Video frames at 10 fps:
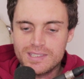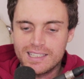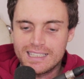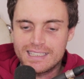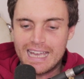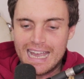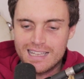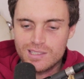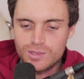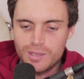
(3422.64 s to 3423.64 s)
I was getting
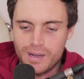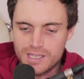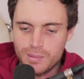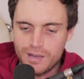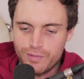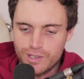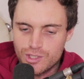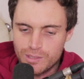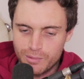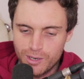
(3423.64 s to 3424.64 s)
cancelled amongst my
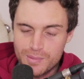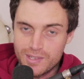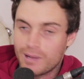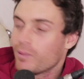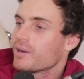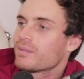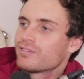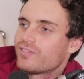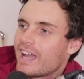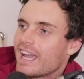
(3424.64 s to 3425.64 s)
friendship group. So they weren't a
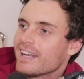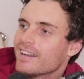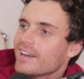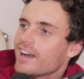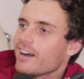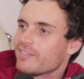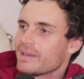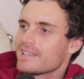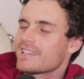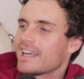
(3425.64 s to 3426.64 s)
big fan of
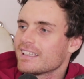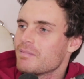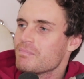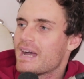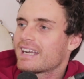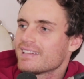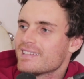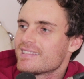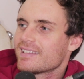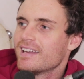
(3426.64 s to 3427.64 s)
me saying that
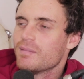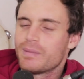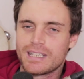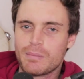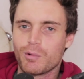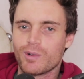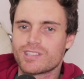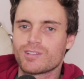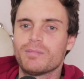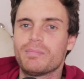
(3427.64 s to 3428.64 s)
Macca's, being a
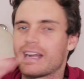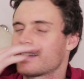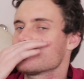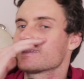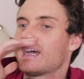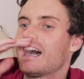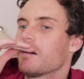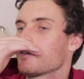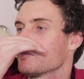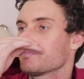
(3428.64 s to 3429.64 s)
barista at Macca's,
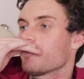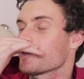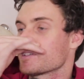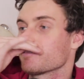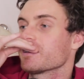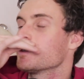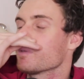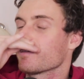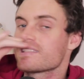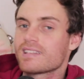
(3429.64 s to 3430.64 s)
wasn't a real
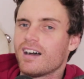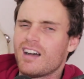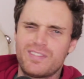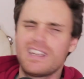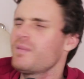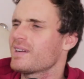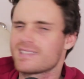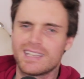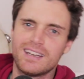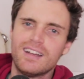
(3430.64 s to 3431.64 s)
barista. I forget what I
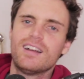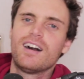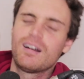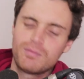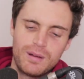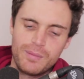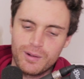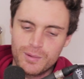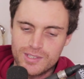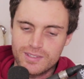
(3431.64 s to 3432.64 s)
said. I
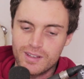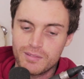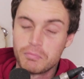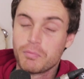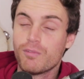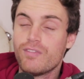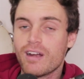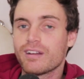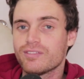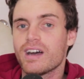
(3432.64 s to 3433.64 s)
remember it was
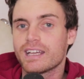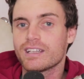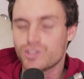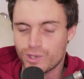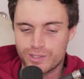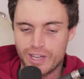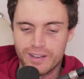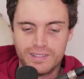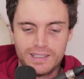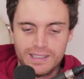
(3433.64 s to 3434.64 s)
very funny and true though.